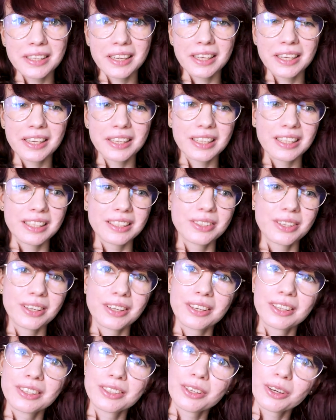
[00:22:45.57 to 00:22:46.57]
They
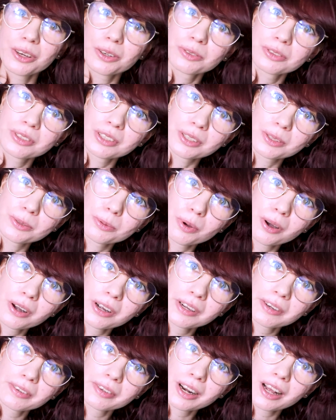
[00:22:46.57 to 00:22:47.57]
turn off this
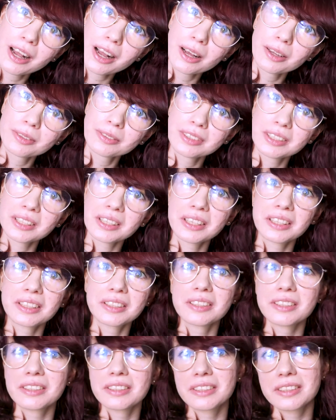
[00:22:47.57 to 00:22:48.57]
walk around,
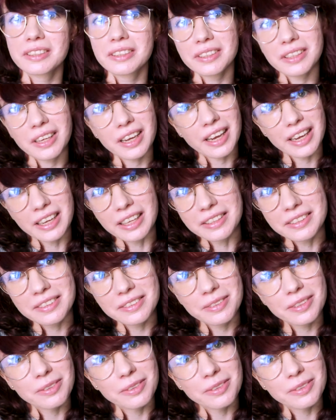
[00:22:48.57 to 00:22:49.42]
and I